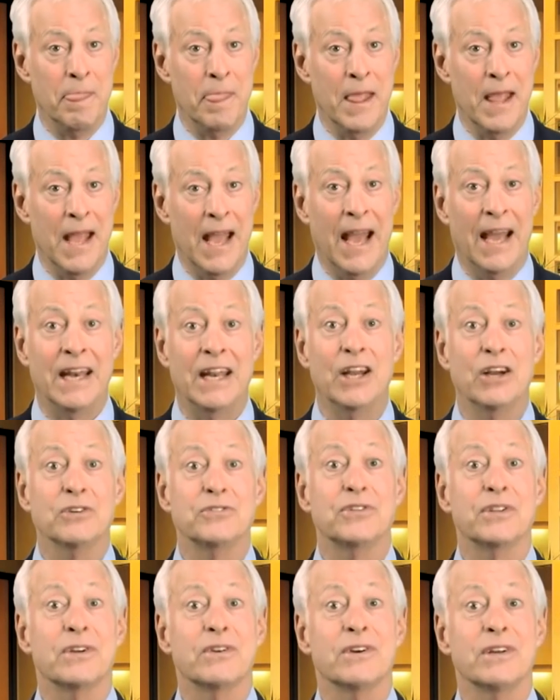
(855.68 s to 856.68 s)
And here's
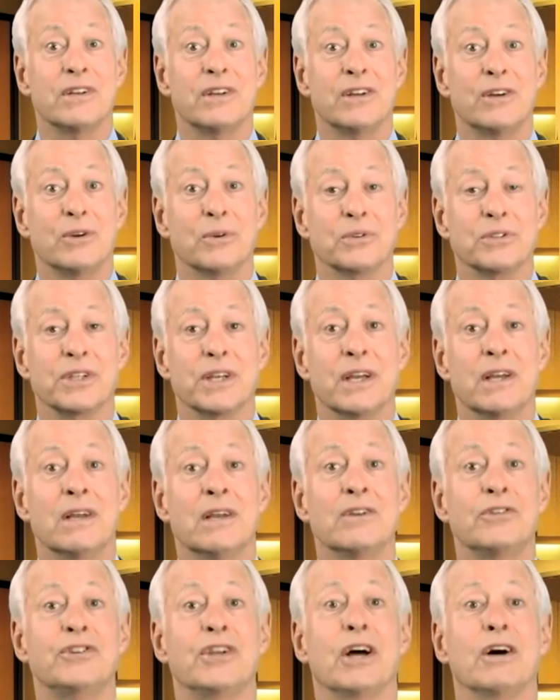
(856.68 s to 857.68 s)
the good news.
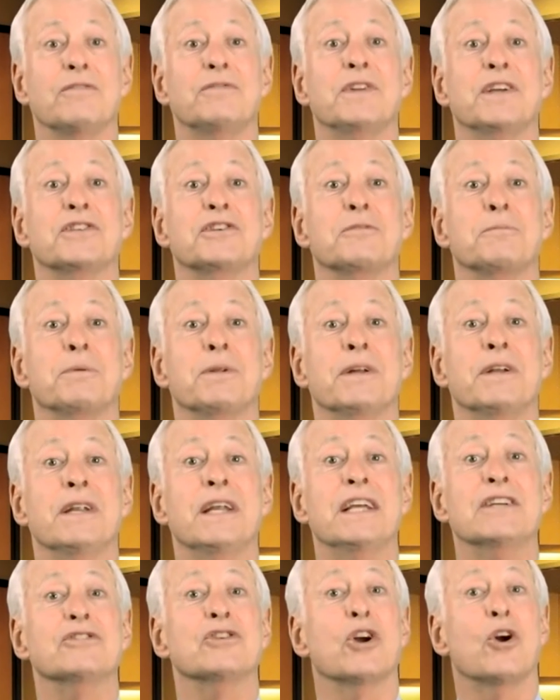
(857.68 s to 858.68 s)
Self-discipline
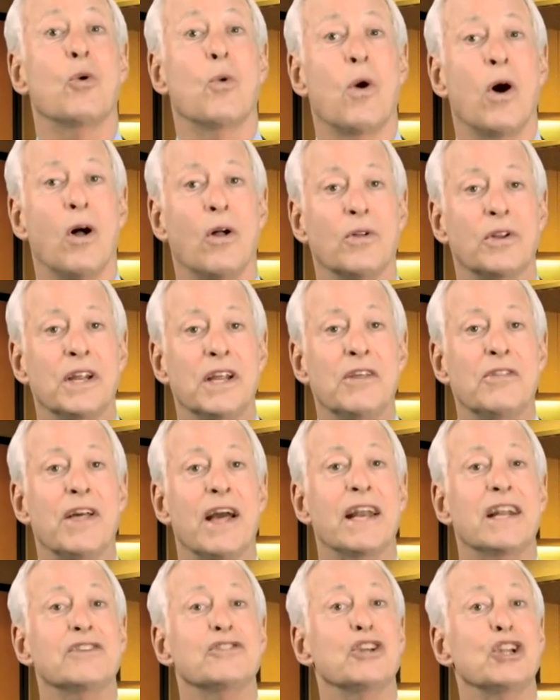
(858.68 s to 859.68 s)
is a quality
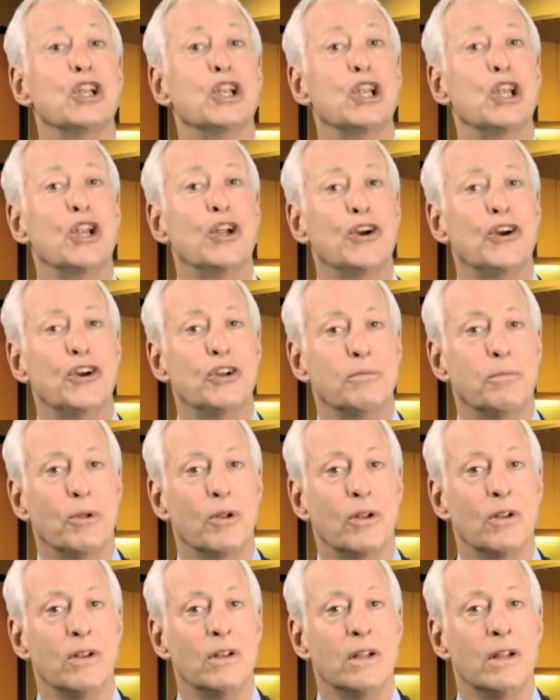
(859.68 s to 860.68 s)
that is
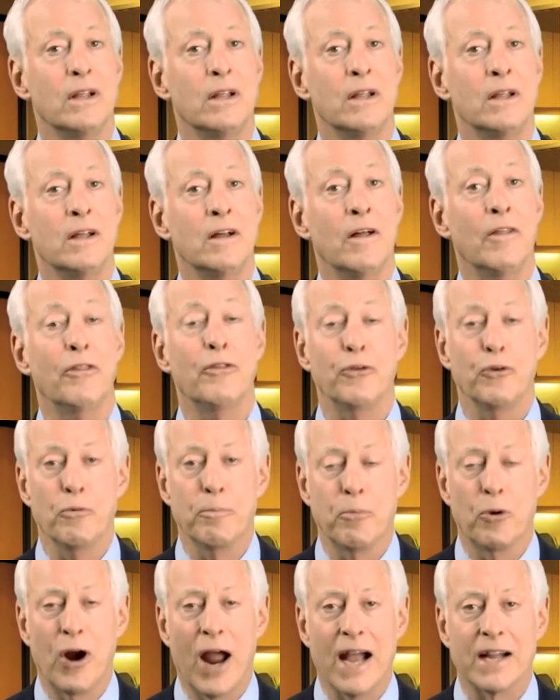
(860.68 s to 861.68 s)
learnable through
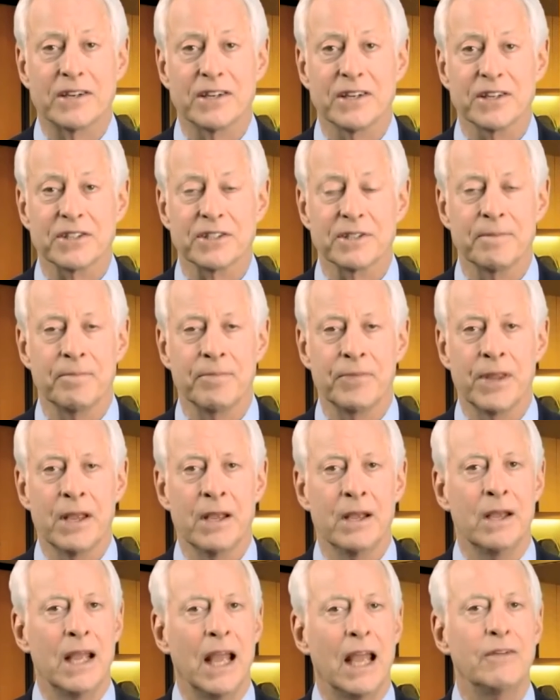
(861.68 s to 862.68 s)
practice.
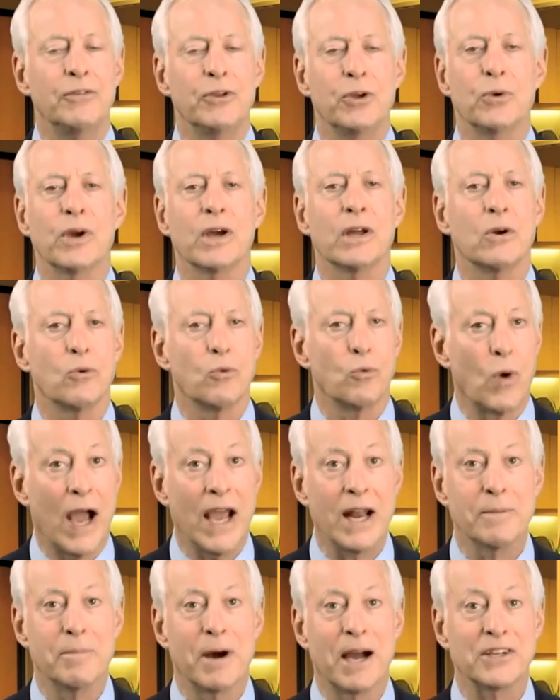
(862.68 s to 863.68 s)
If you can ride
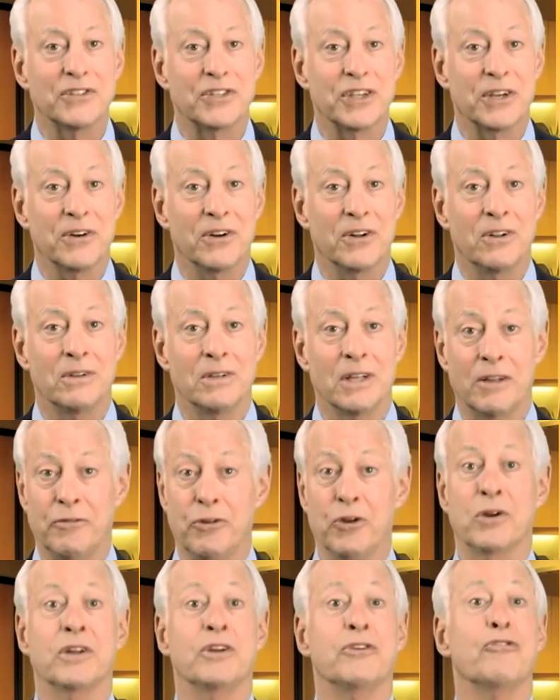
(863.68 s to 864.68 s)
a bicycle, if
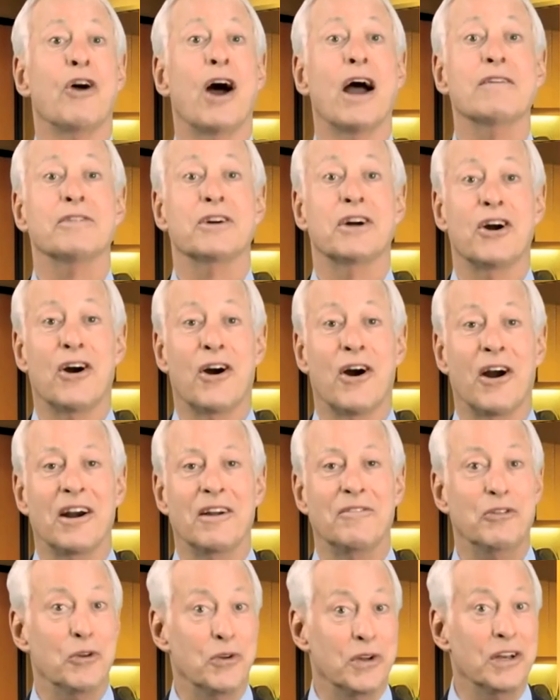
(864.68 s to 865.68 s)
you can drive a car,
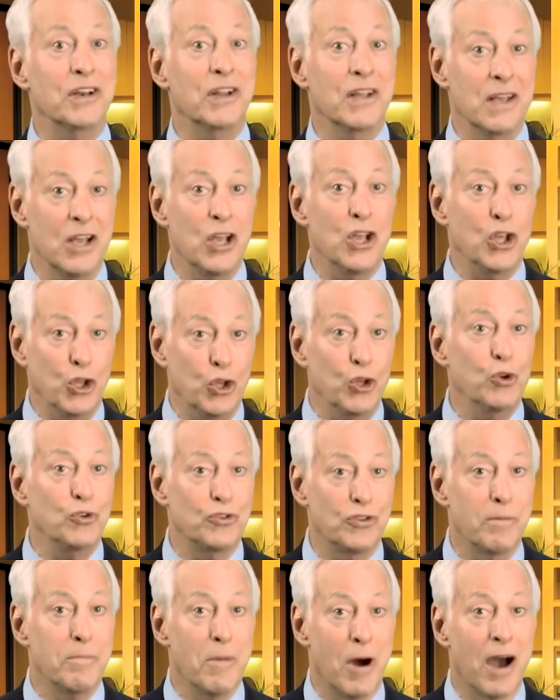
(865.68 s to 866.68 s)
if you can use
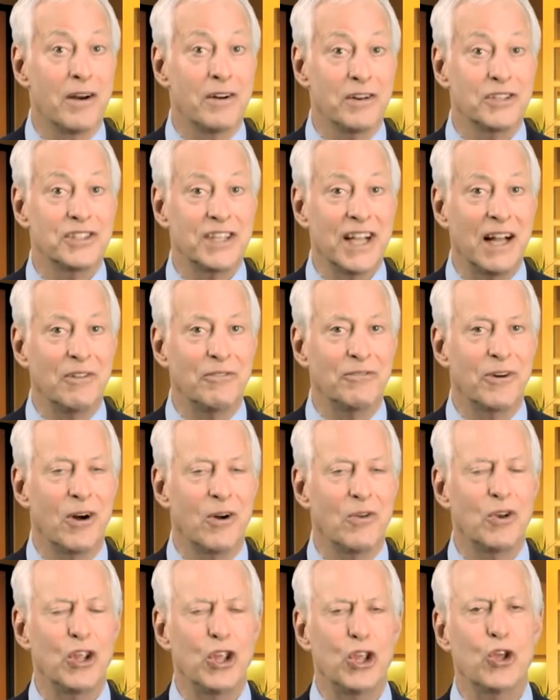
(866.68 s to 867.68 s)
a modern cell
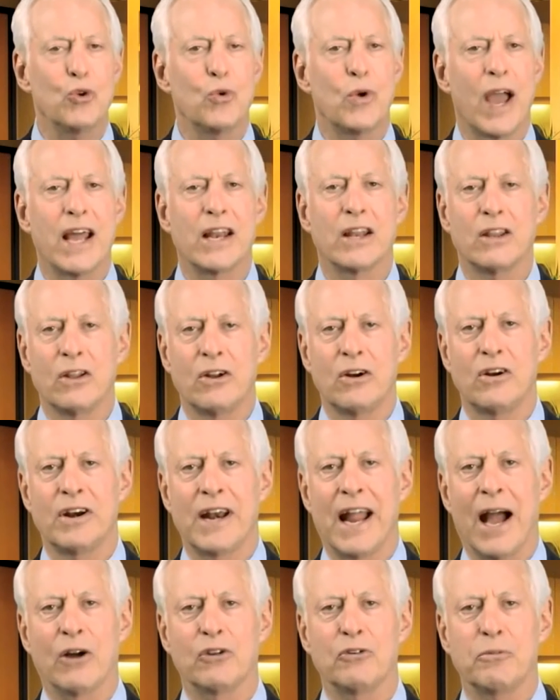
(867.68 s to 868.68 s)
phone, you can learn
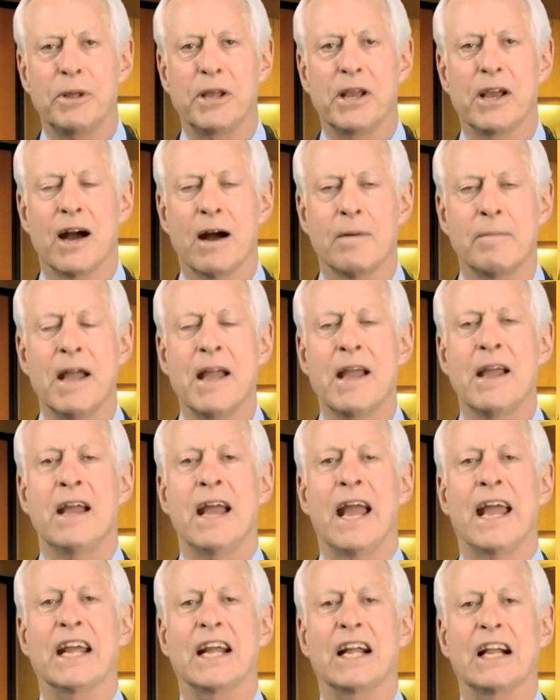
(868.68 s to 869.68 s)
how to become
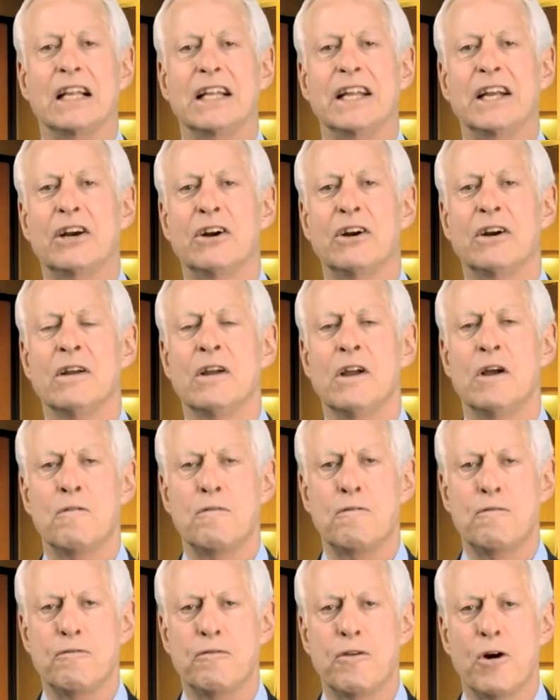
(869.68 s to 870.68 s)
a clear,
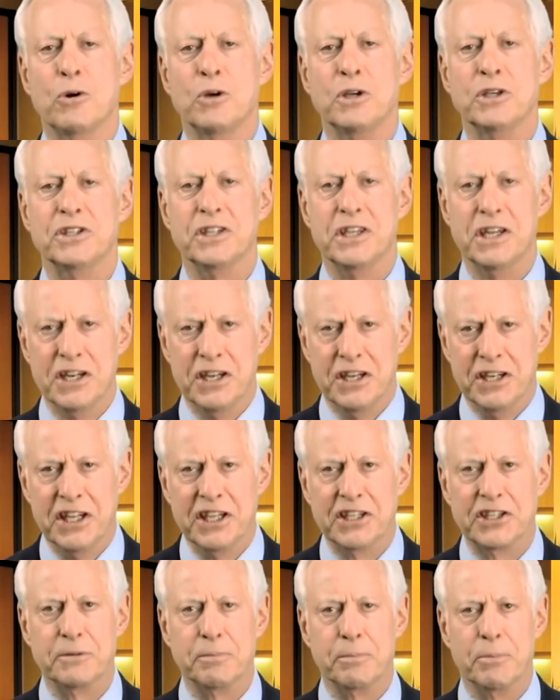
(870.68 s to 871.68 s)
focused,
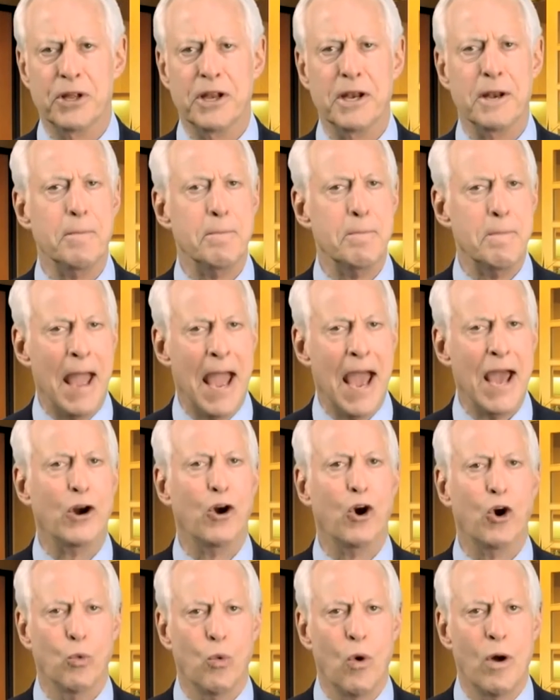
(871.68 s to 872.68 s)
disciplined man
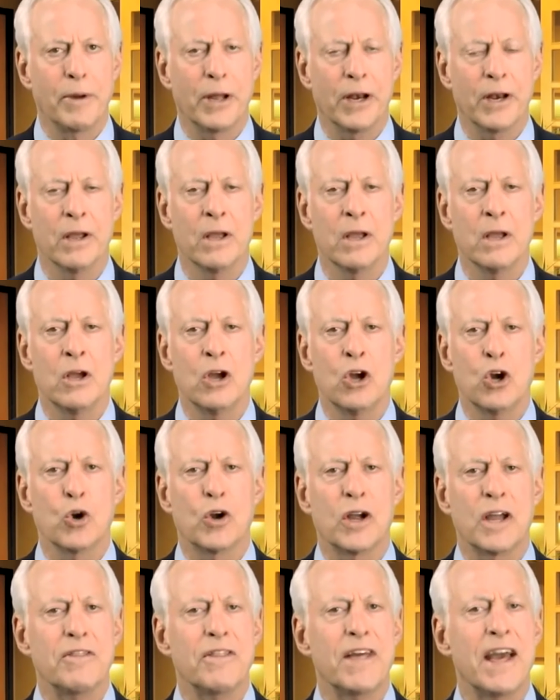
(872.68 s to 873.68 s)
or woman who
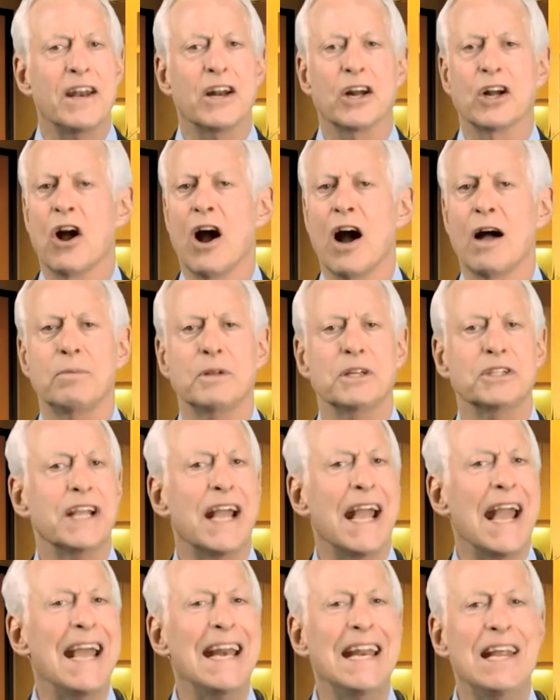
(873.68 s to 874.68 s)
can then accomplish
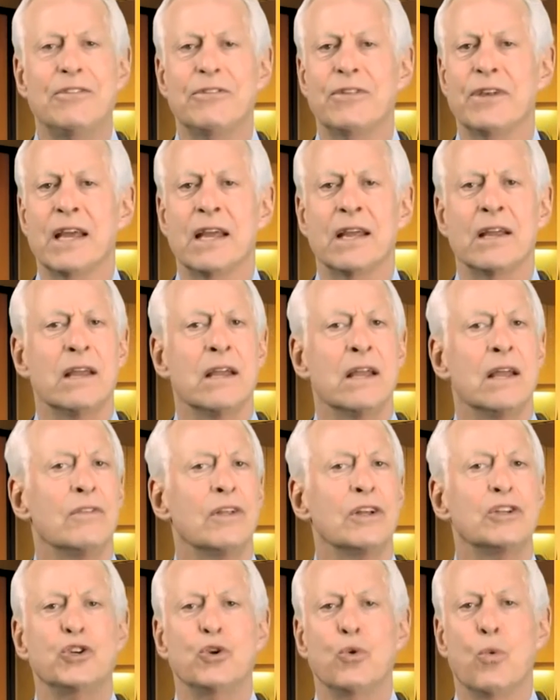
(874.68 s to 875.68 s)
anything
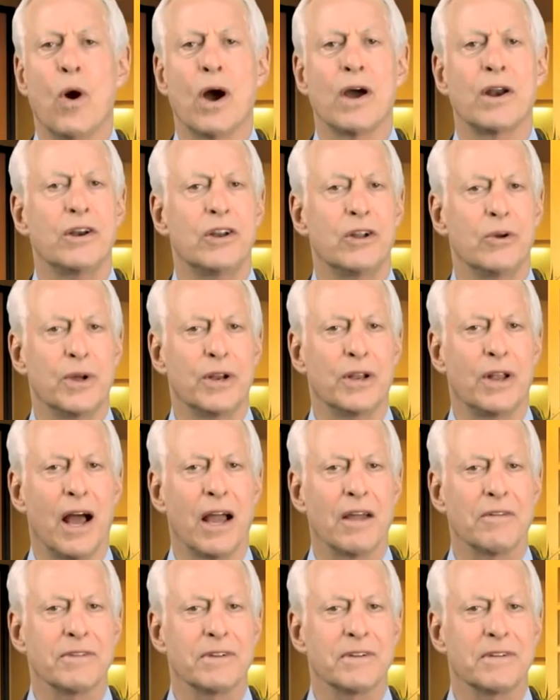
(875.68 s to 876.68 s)
that you want to do in
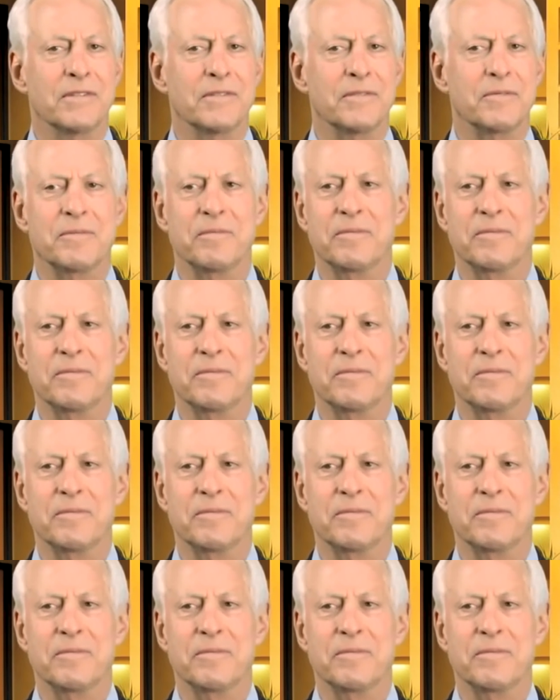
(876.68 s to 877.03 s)
life. I